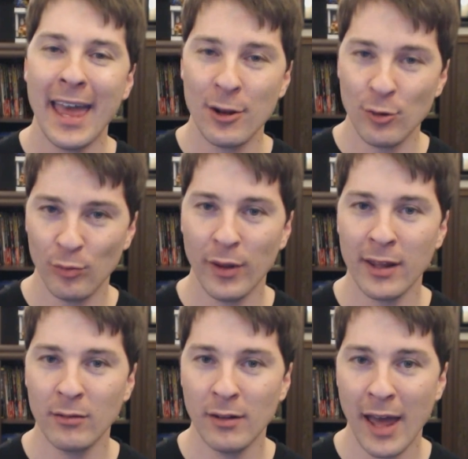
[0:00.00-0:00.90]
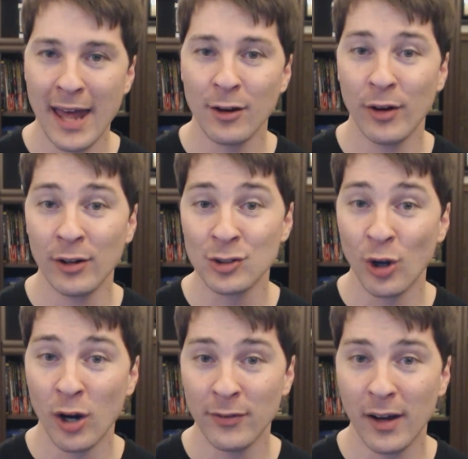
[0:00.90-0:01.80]
and, and had it around
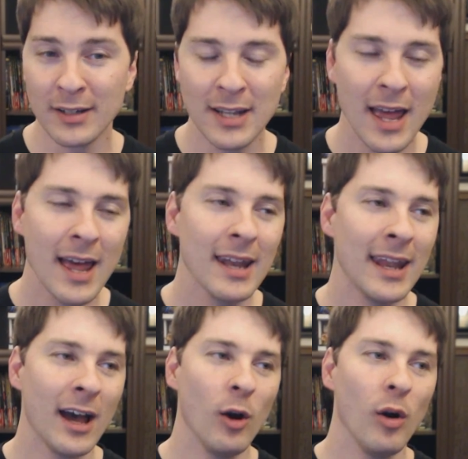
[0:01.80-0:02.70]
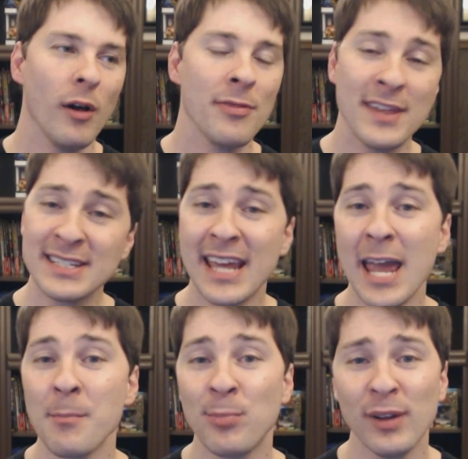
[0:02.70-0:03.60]
Star Fox. Now, this
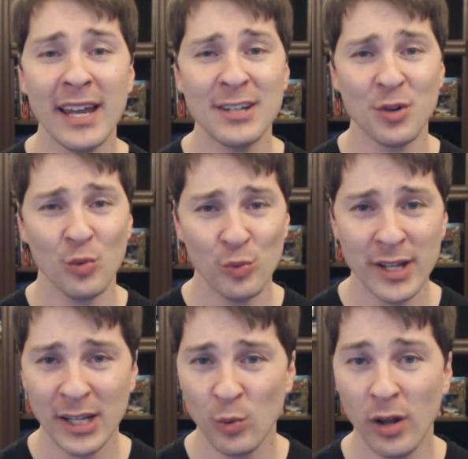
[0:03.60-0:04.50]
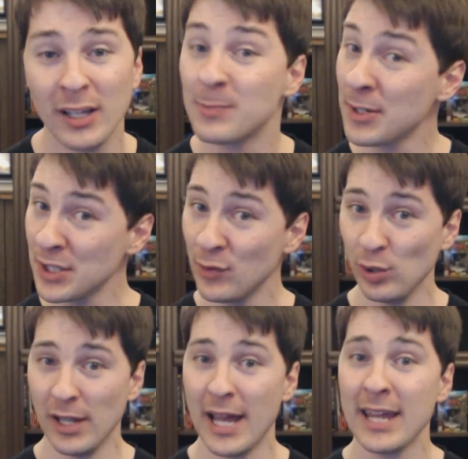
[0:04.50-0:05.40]
game plays really well, especially if
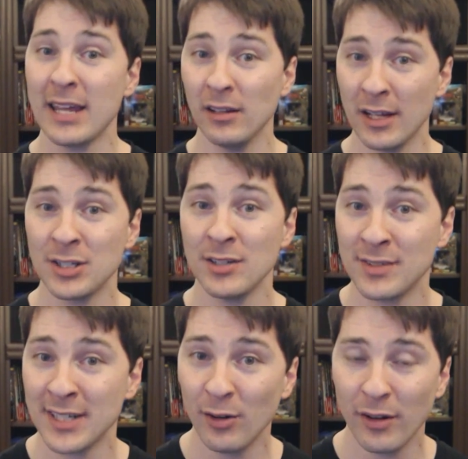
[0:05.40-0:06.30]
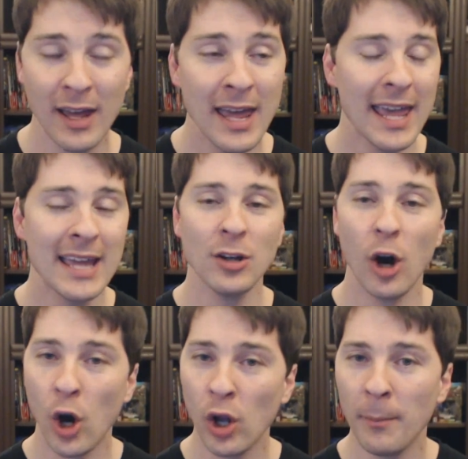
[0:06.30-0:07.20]
you like Legend of Zelda. It's
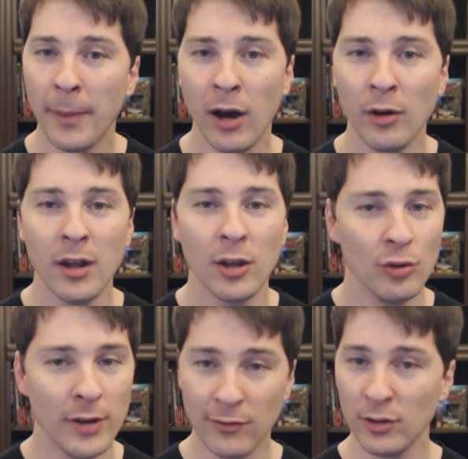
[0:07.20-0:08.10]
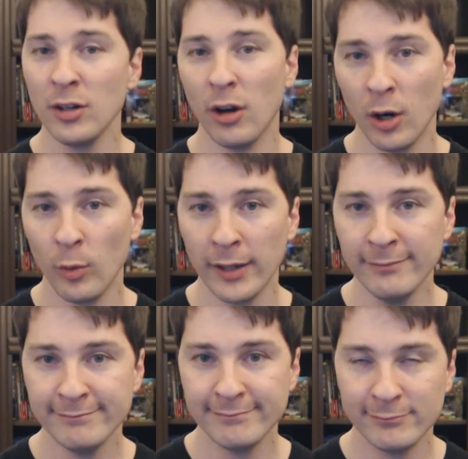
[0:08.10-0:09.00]
all about you're never in your Arwing.
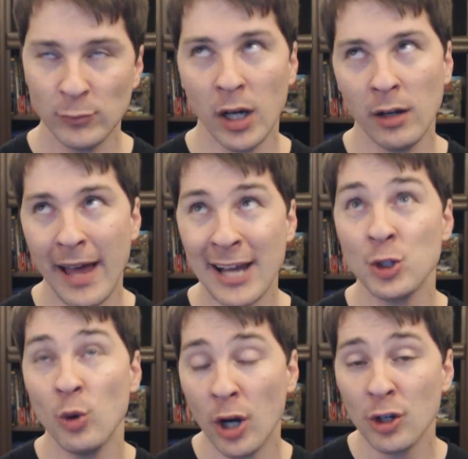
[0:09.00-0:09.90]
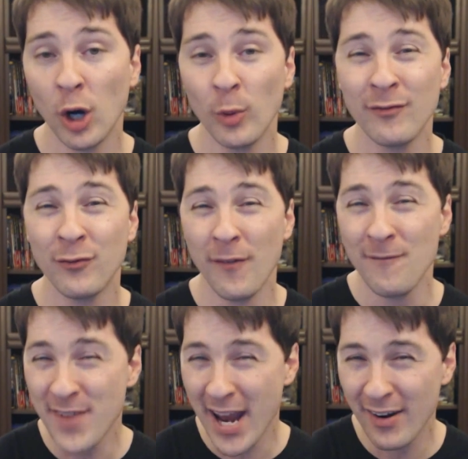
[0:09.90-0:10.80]
Well, actually, you are your Arwing for
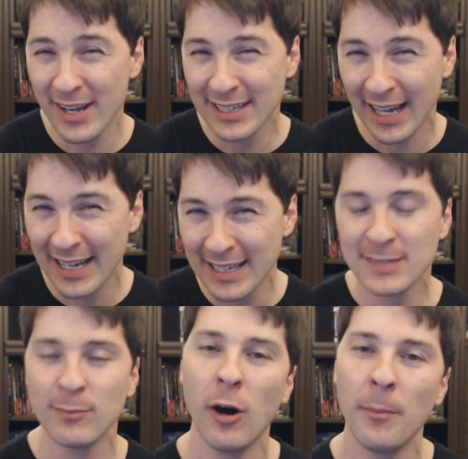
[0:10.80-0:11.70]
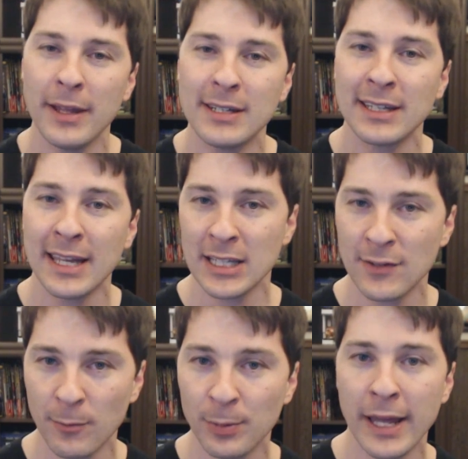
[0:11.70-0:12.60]
very tiny, small bits to get to
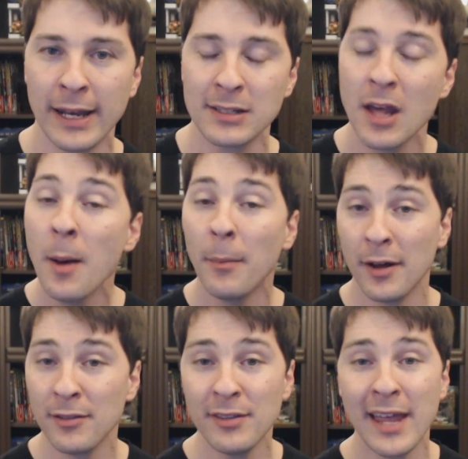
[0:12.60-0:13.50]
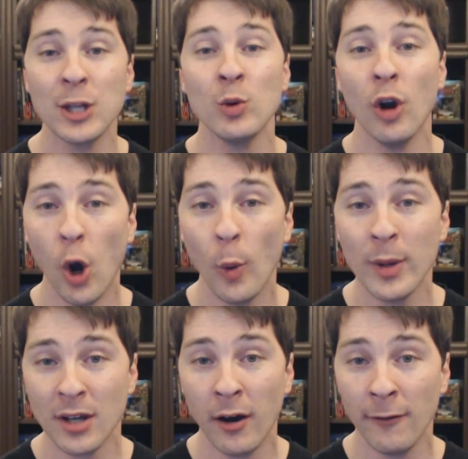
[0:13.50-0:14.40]
different planets. But other than that, you are
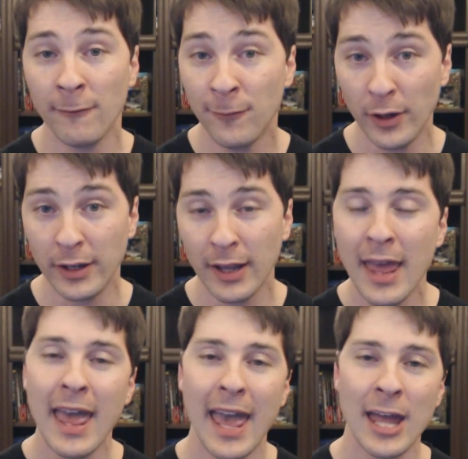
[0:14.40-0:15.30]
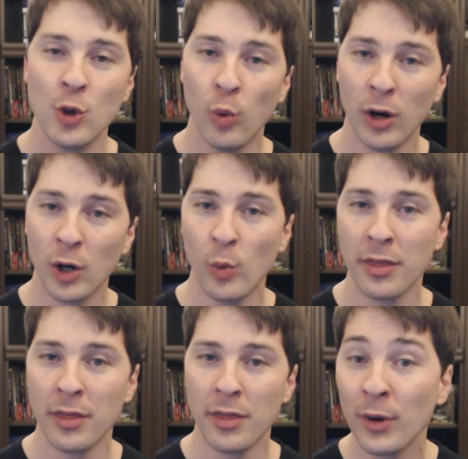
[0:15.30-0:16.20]
always on foot. And you work
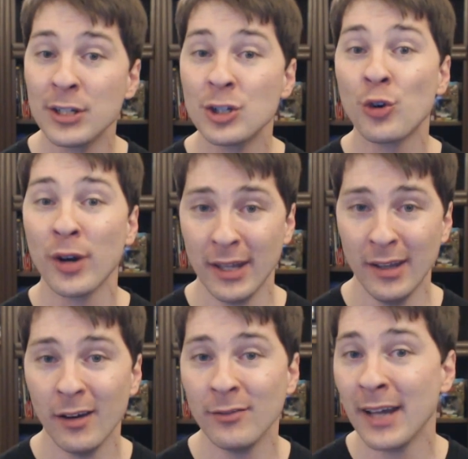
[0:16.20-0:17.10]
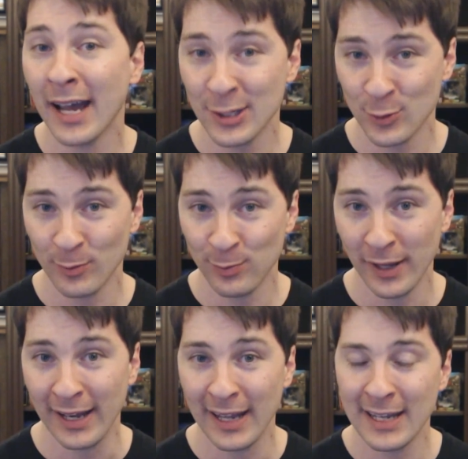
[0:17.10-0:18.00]
with Prince Tricky of Dinosaur
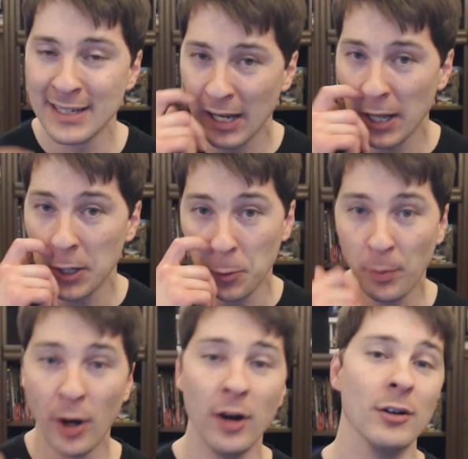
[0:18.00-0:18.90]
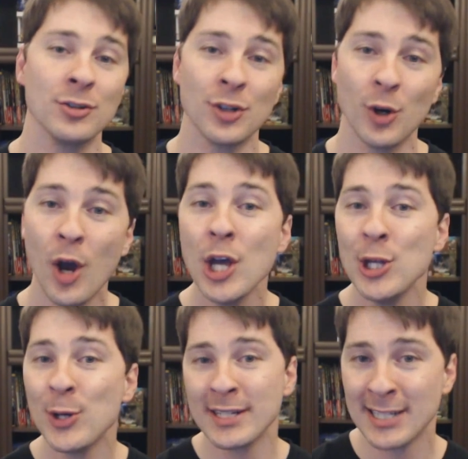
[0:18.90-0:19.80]
Planet, and he's kind of like your partner. So
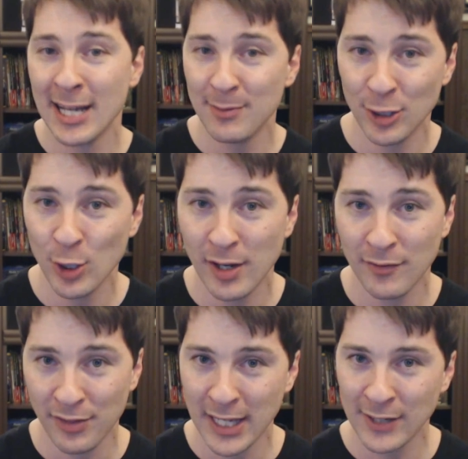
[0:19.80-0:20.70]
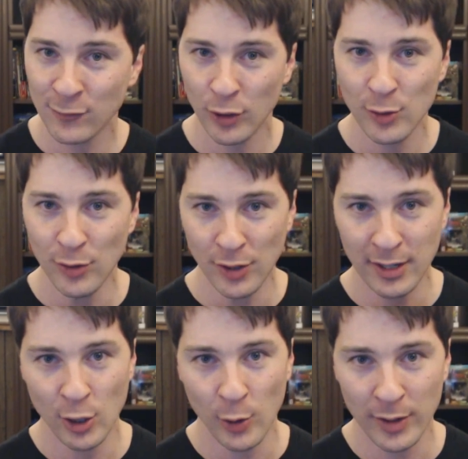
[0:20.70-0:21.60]
you can send him to do different things for you. you.
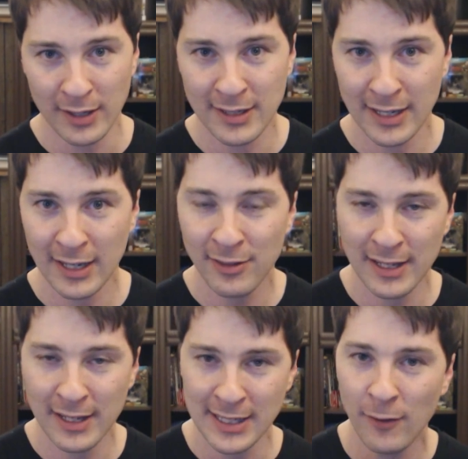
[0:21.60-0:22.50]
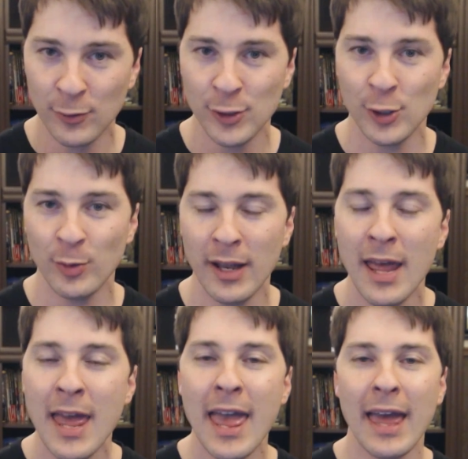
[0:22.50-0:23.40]
You know, you can dig things out for you, and
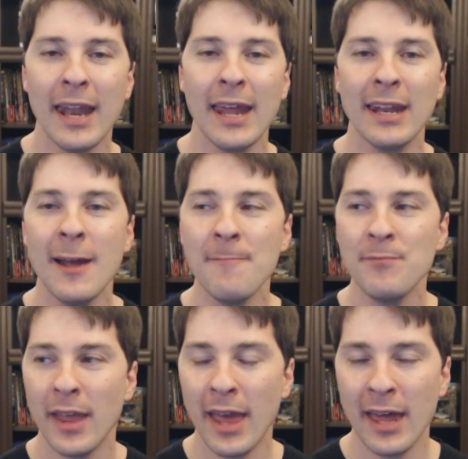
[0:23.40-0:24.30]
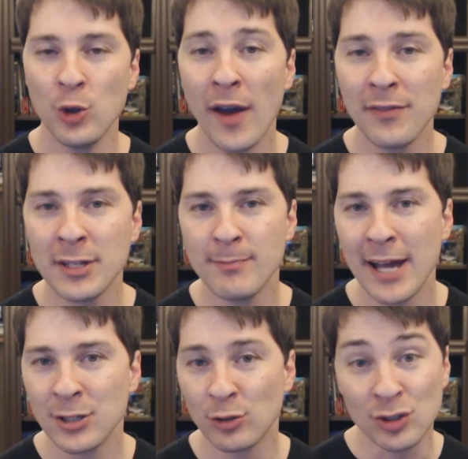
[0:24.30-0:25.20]
and it and you have this
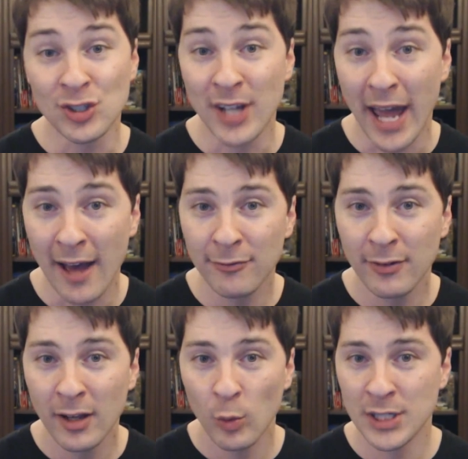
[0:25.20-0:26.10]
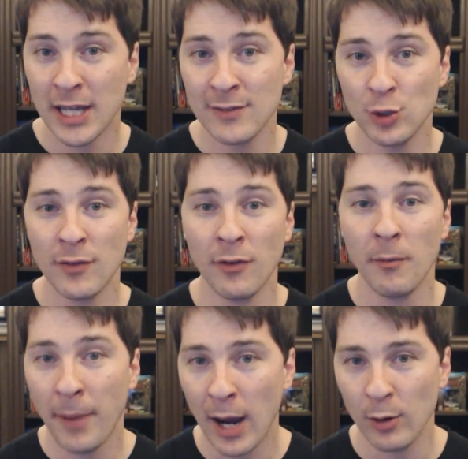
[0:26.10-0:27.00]
magical staff which gives you different
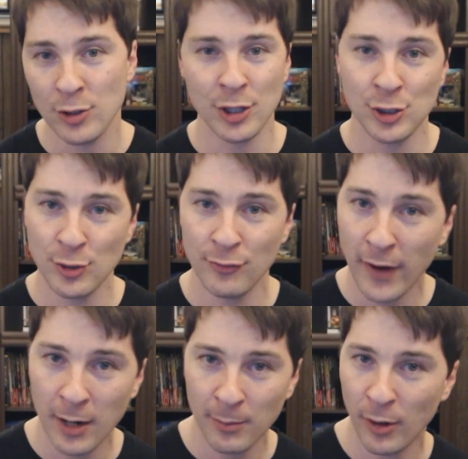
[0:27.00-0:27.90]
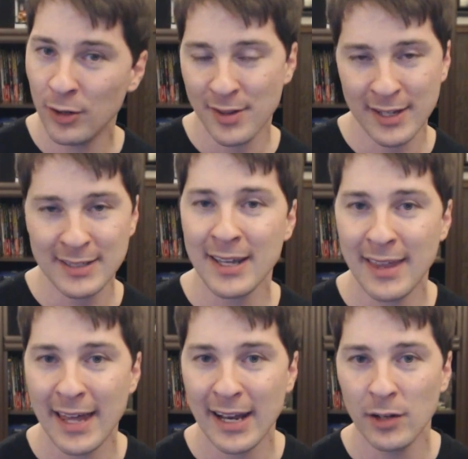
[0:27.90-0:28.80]
powers. You can shoot fireballs and things like
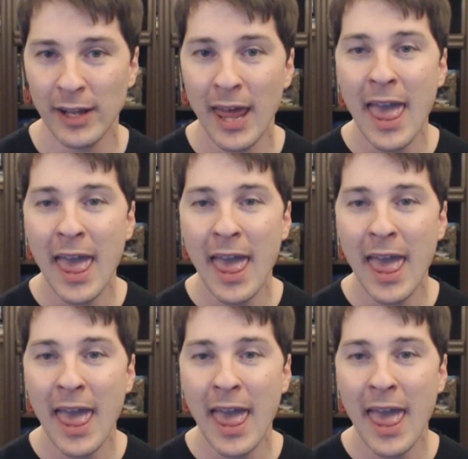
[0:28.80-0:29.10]
that out of it.